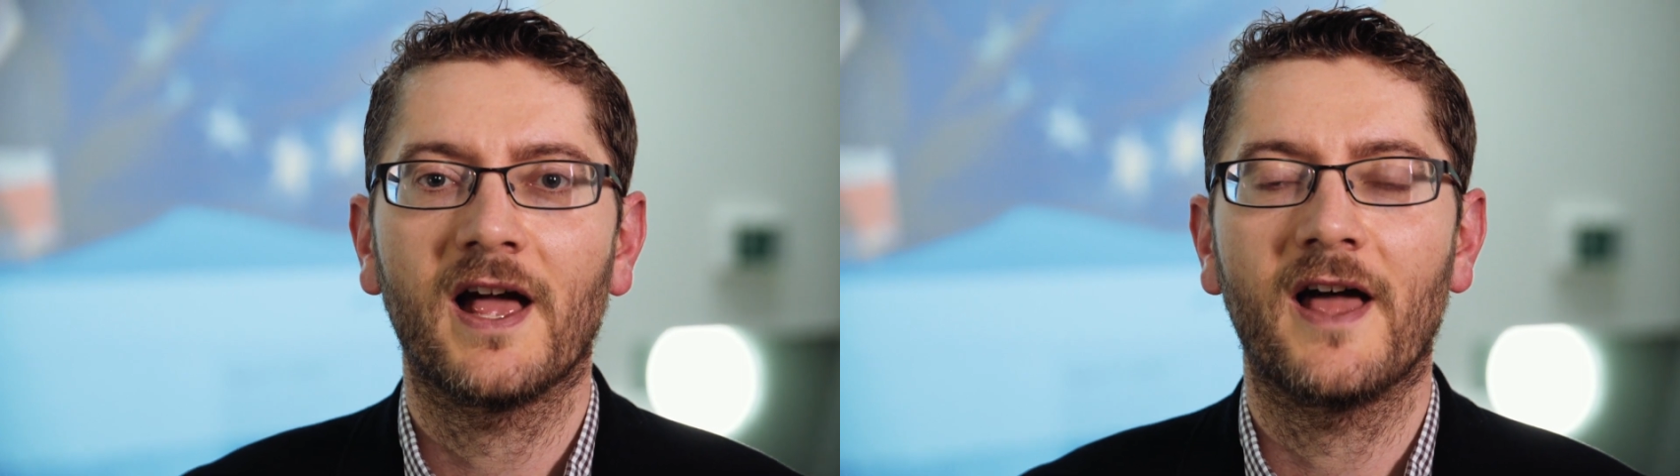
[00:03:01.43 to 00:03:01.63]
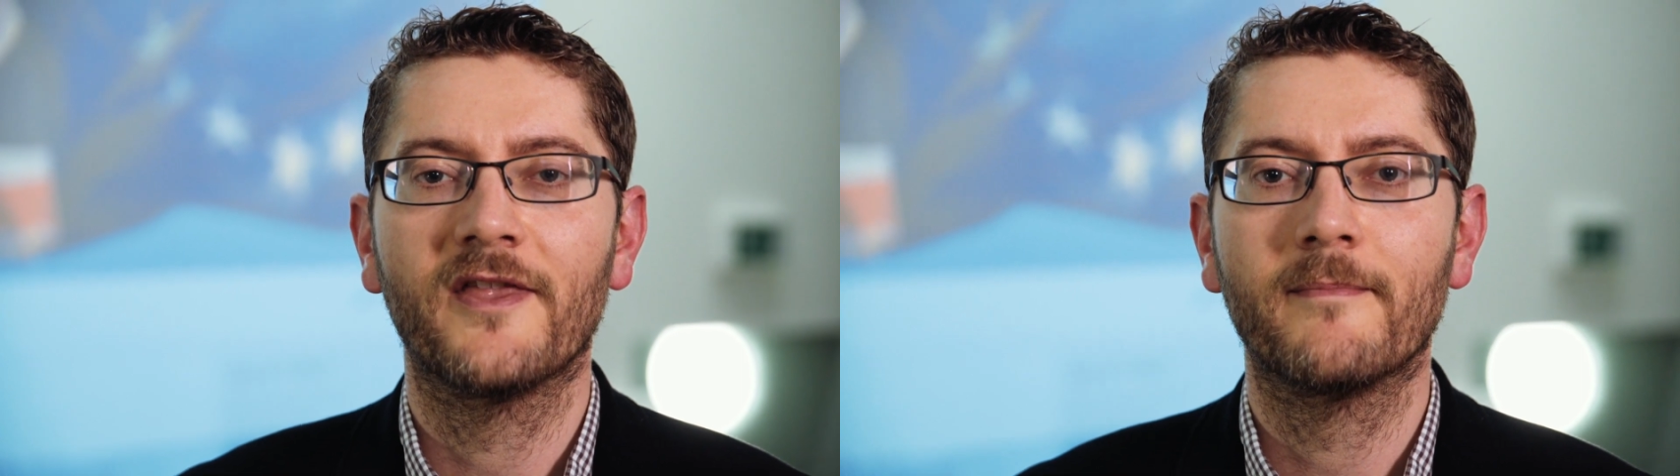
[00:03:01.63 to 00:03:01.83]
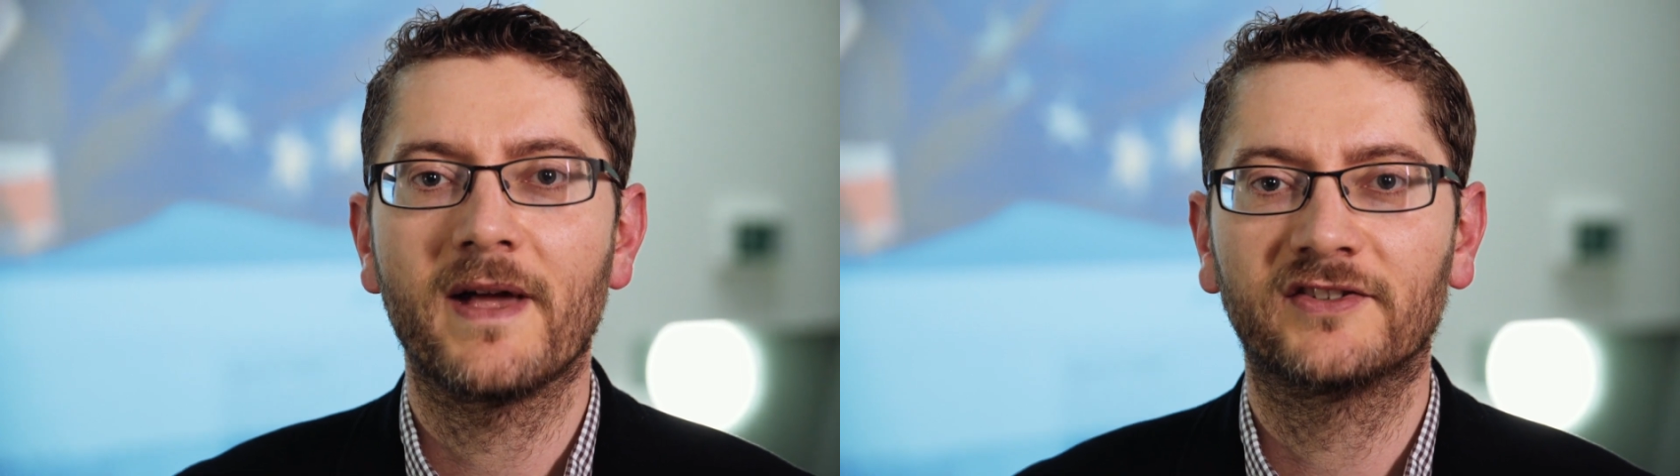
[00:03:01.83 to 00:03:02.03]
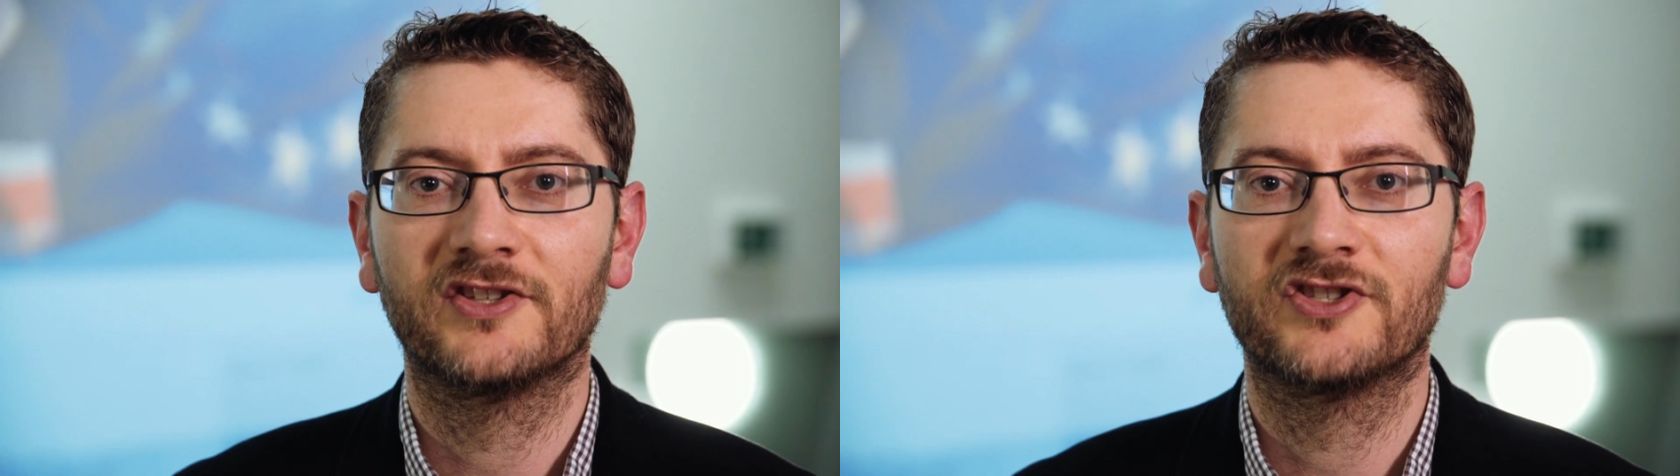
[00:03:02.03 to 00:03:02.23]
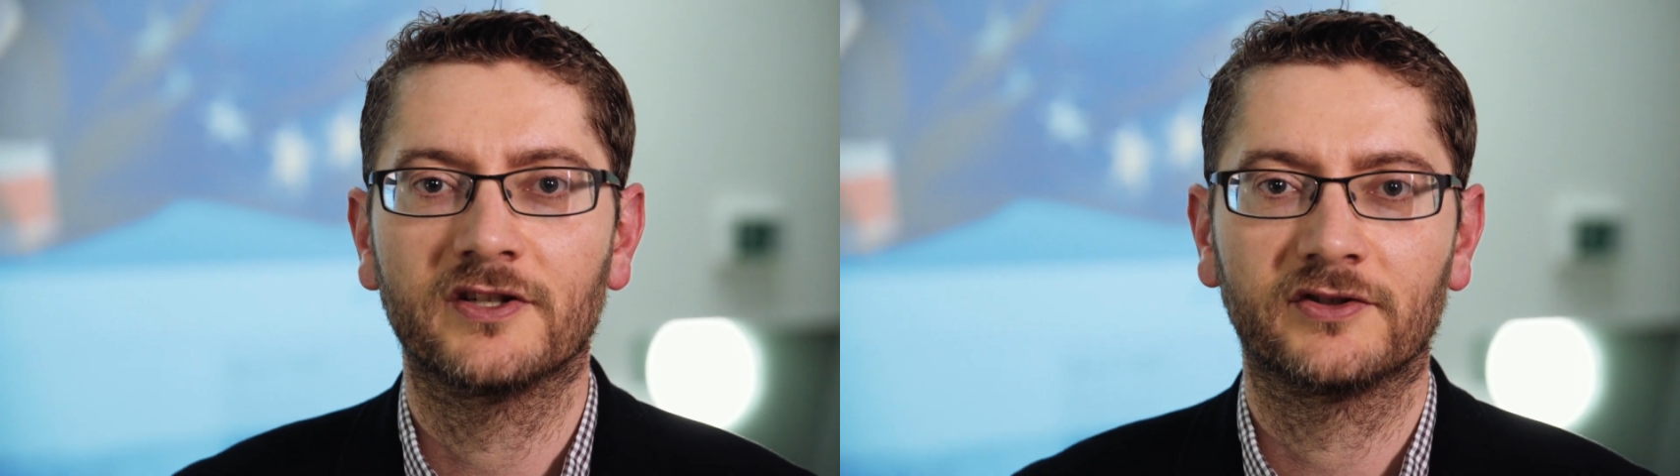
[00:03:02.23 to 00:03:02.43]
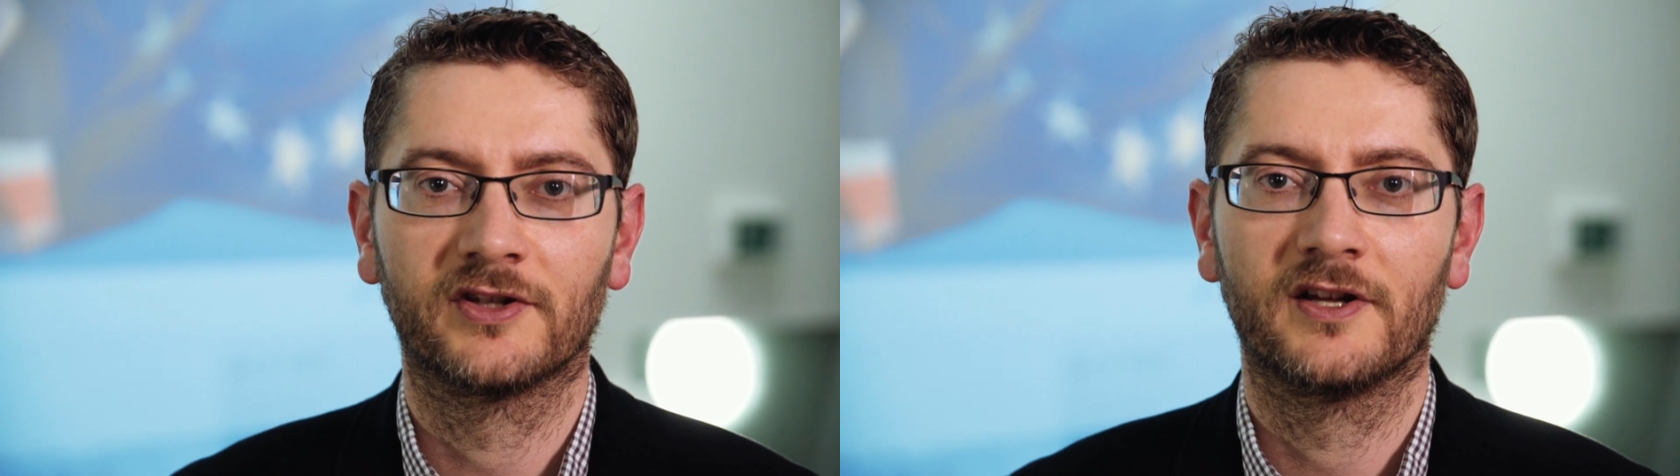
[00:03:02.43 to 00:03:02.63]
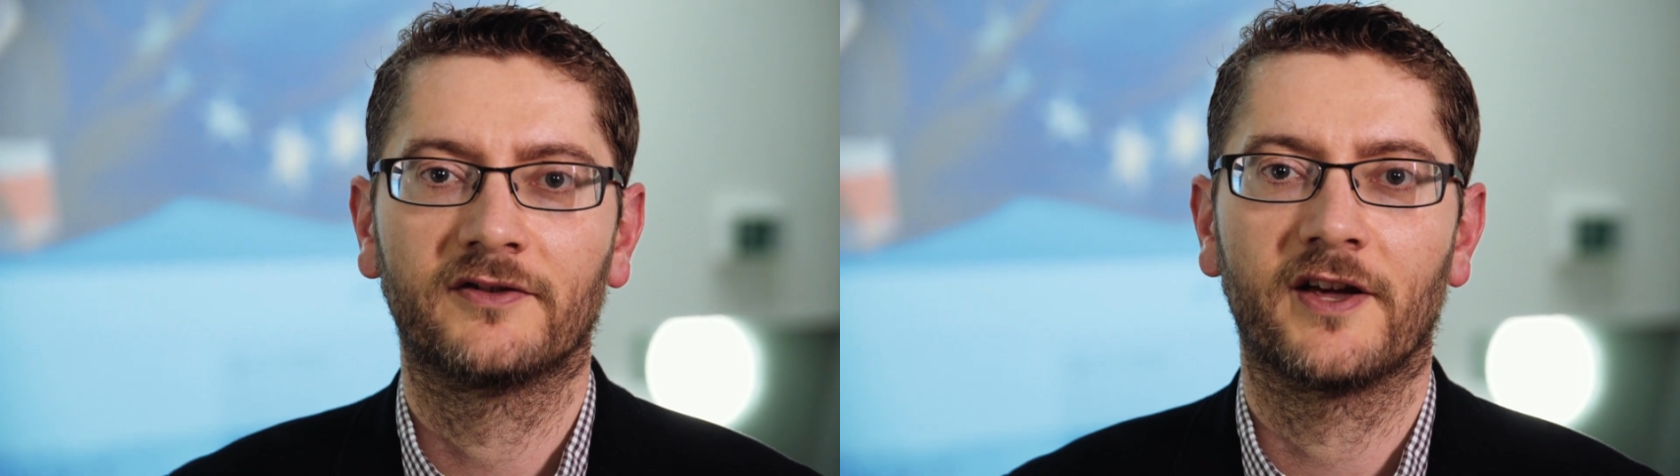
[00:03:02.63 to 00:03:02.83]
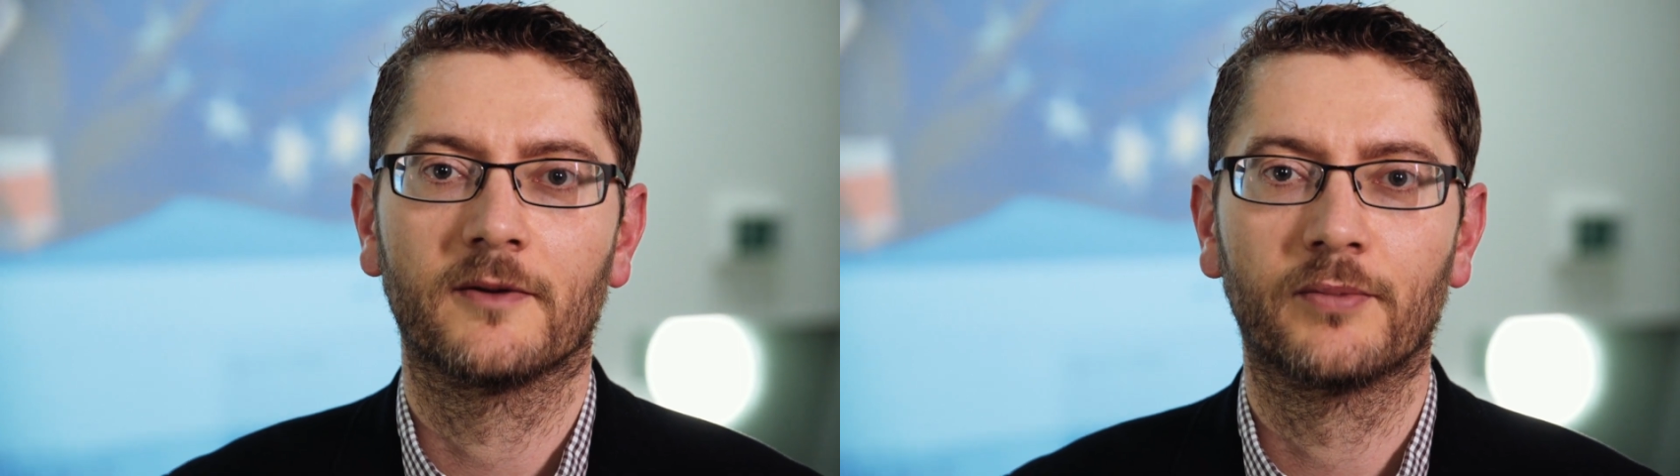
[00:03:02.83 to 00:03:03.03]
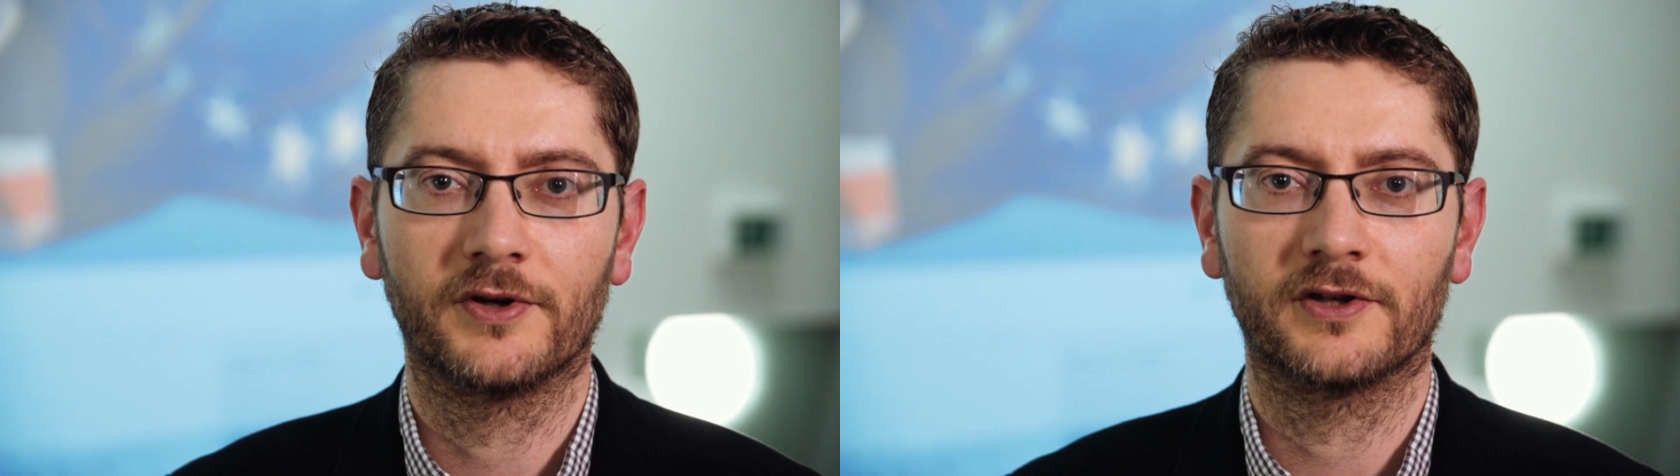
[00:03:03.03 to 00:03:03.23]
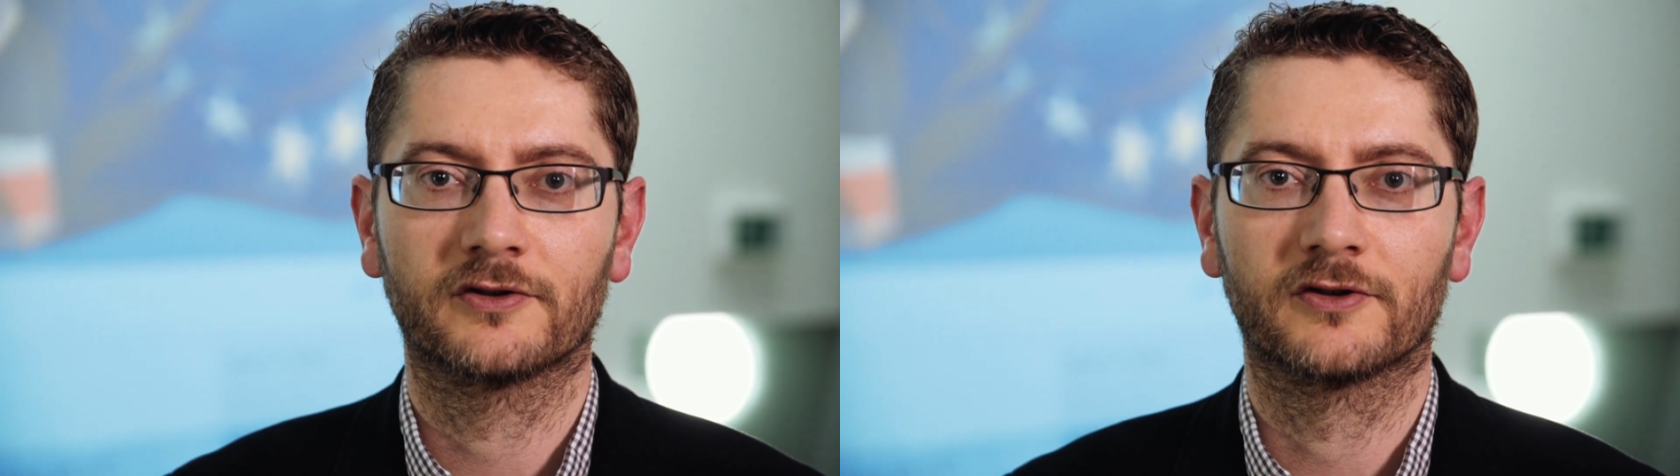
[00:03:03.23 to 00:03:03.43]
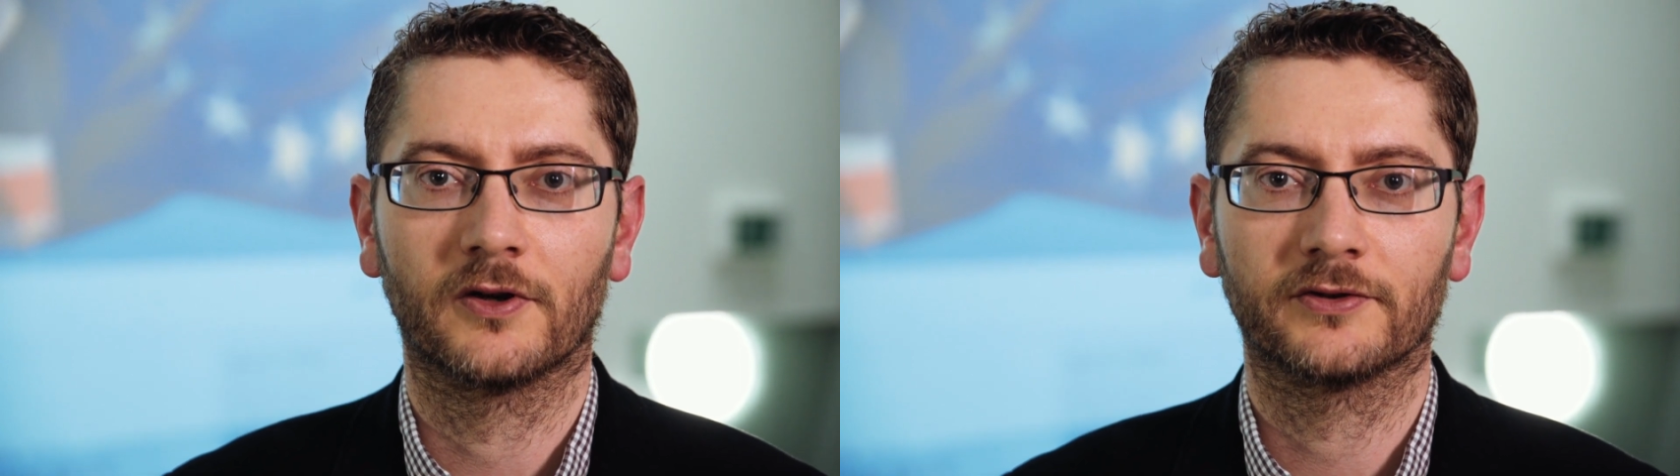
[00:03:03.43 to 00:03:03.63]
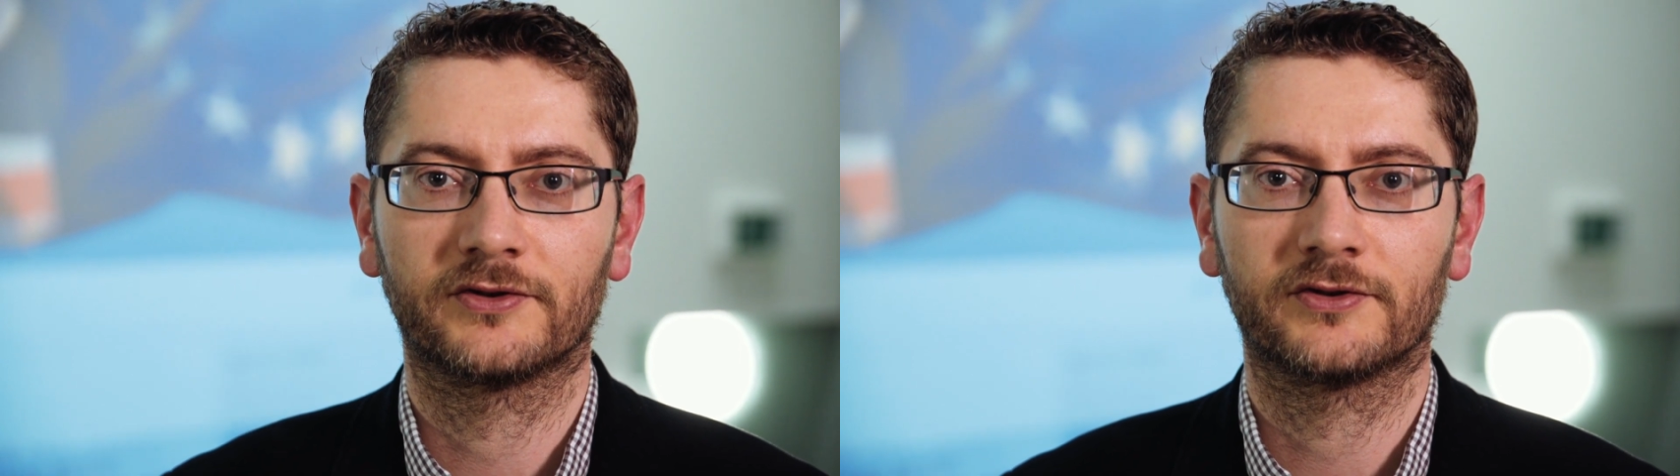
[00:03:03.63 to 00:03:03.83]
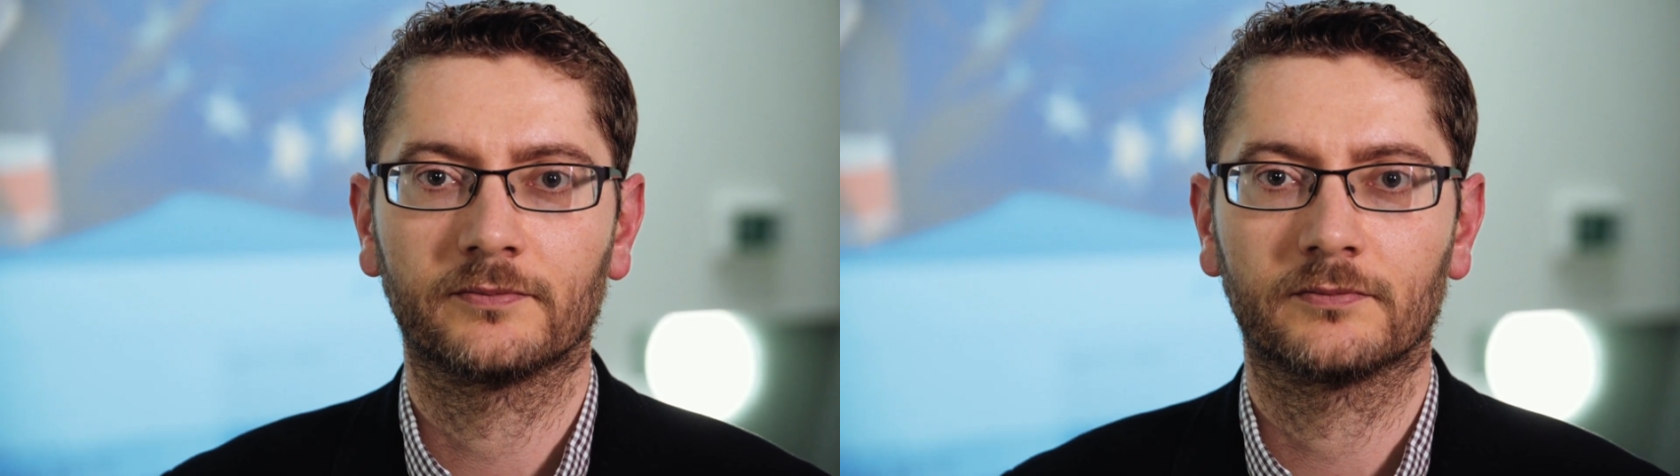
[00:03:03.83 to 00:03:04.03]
and the messages they are putting across.